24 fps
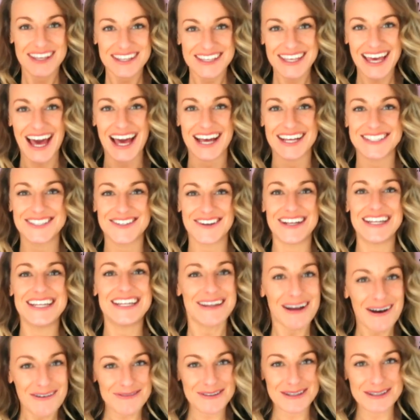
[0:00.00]
yeah so i
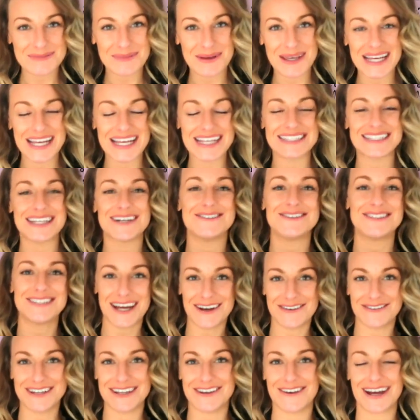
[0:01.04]
love this piece i would
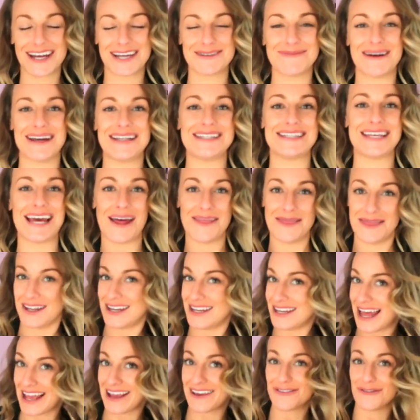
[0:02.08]
definitely recommend it and the
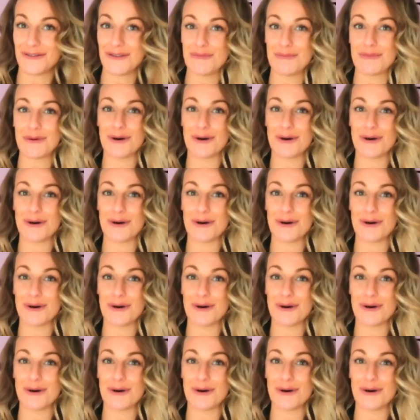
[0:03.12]
length and the